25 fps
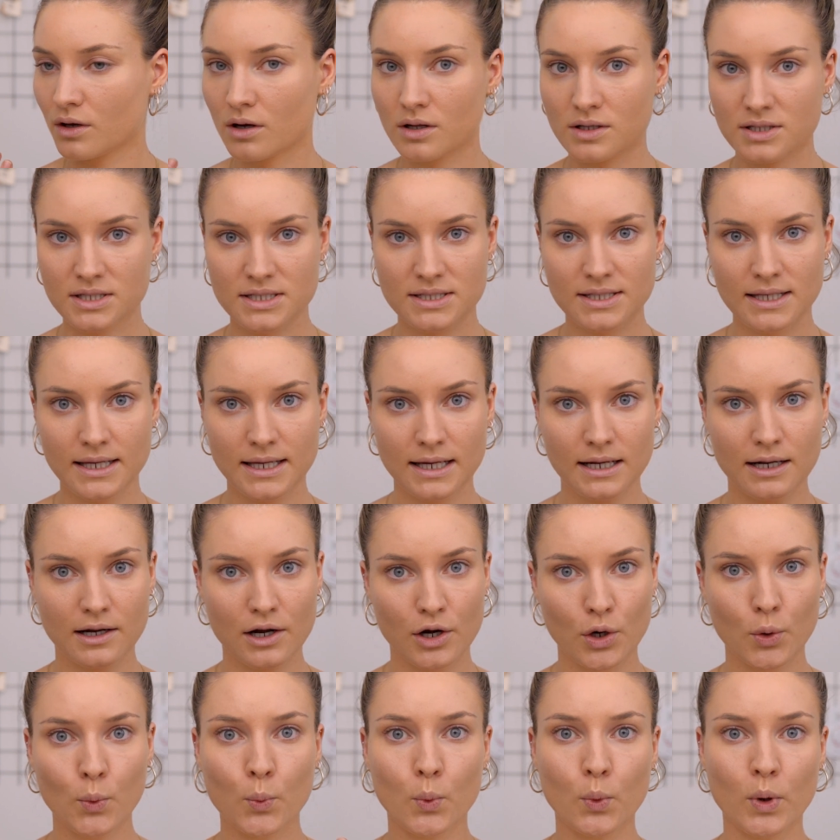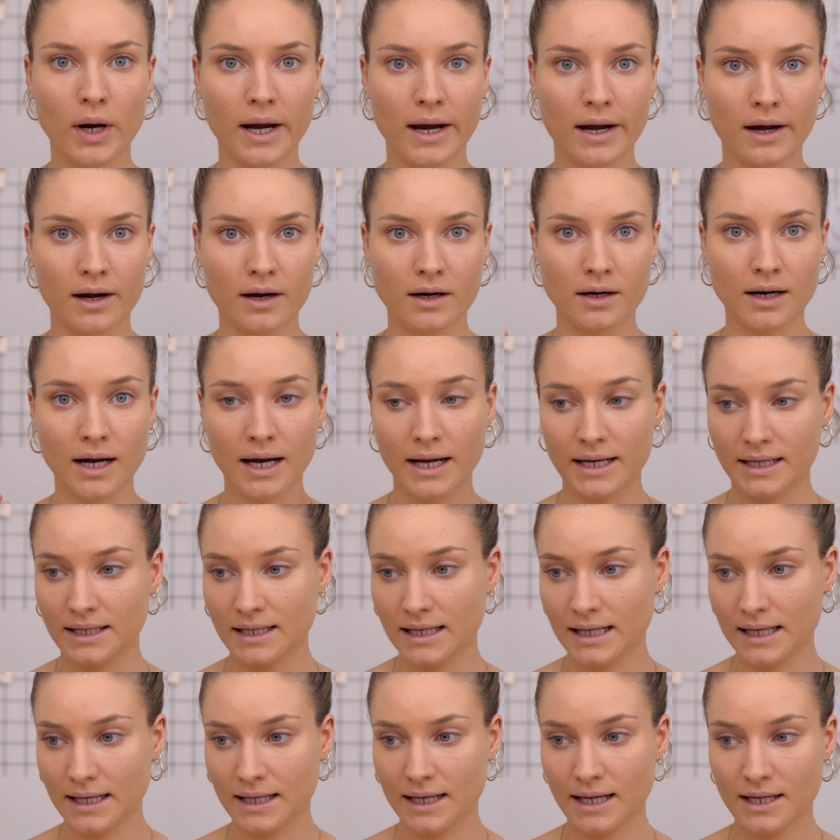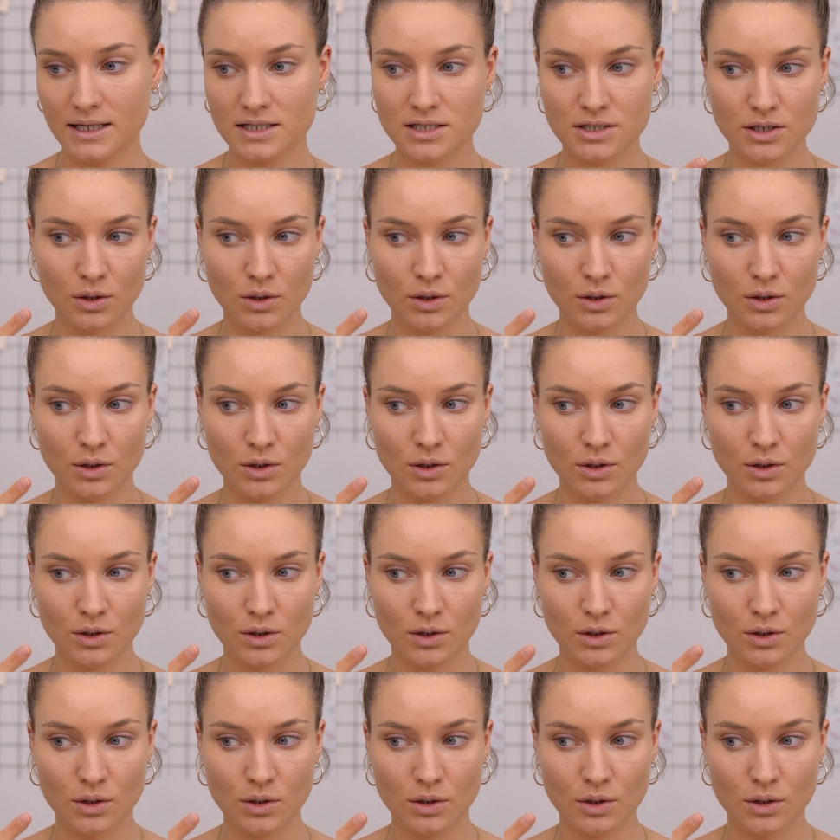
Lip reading: concealer where I need it.